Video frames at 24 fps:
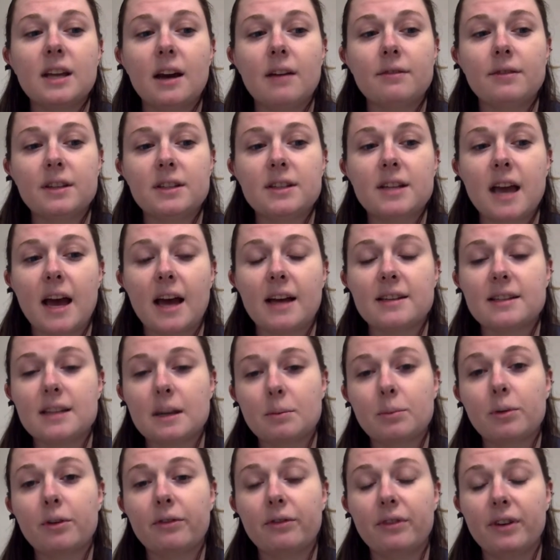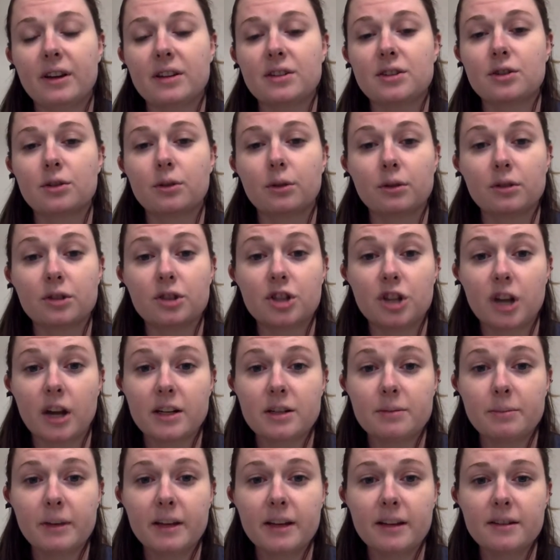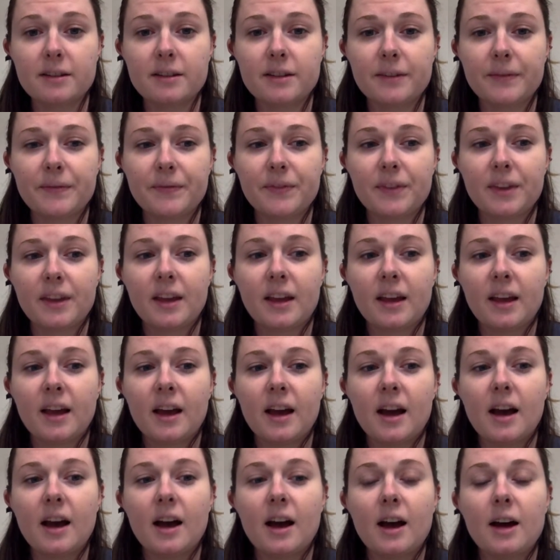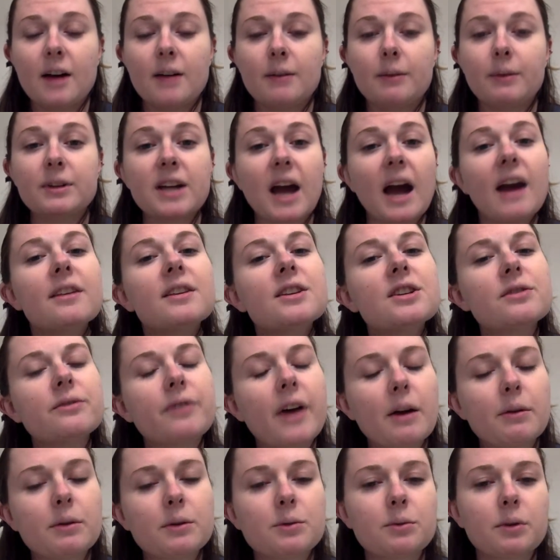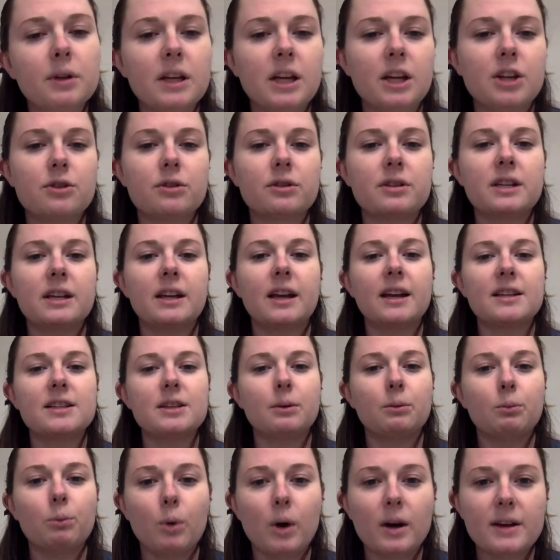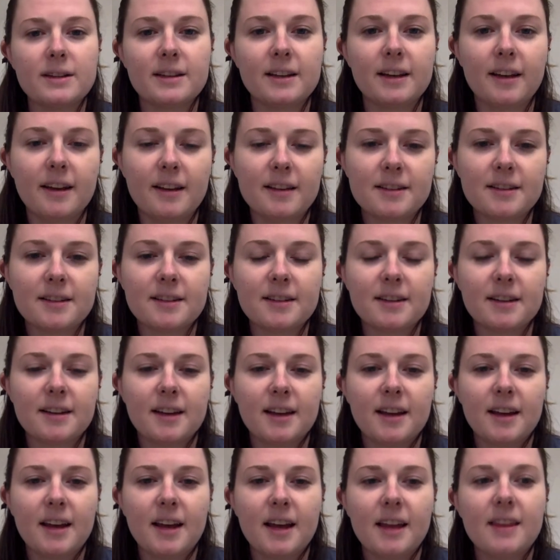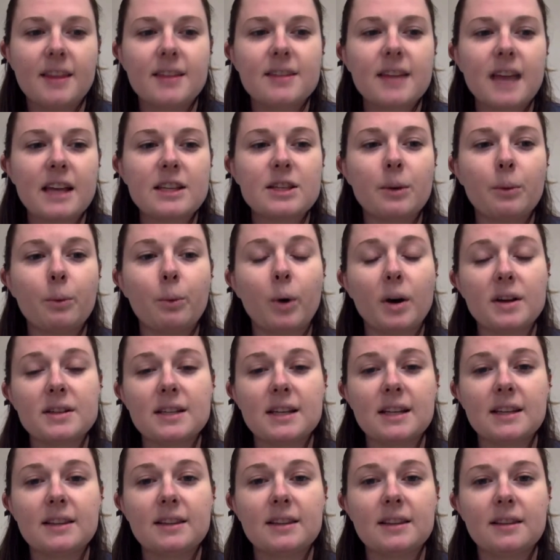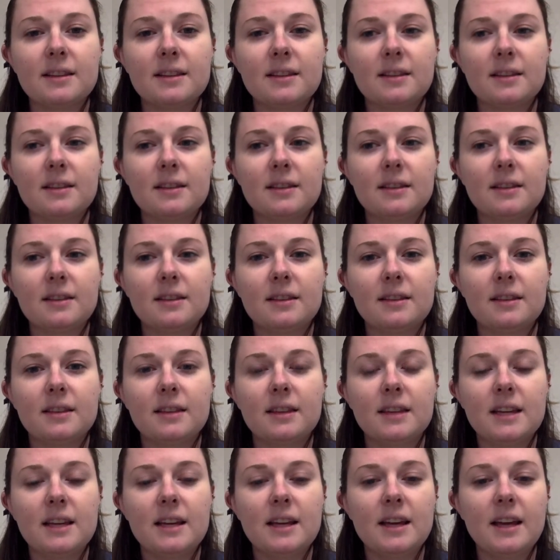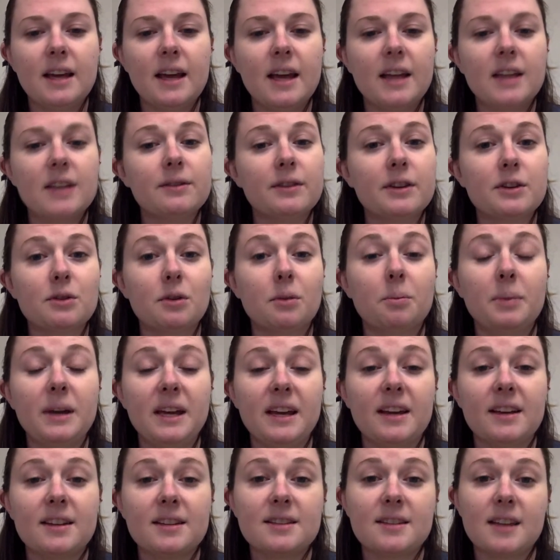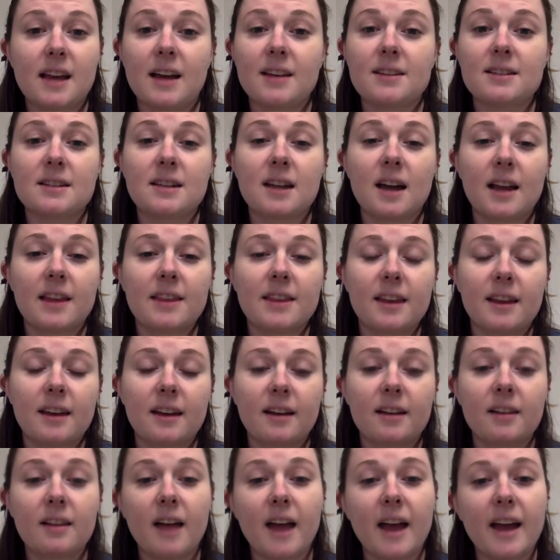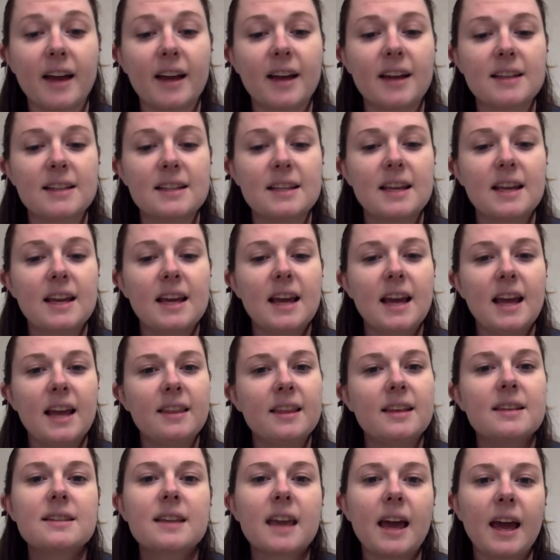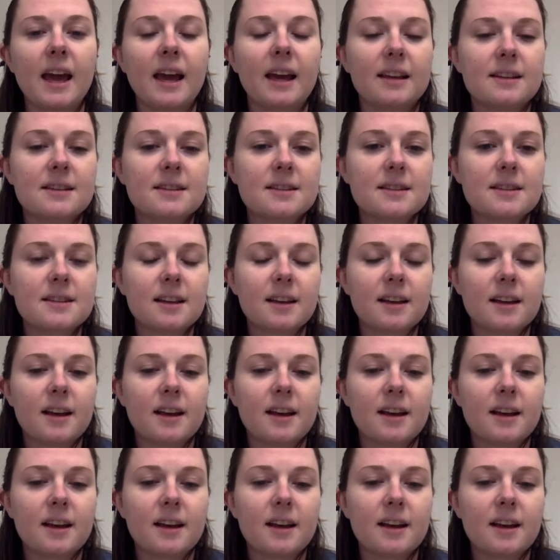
of the test and professional judgment, which I just found was really interesting because in this case, it wasn't the individual being assessed, not the client, because in this case,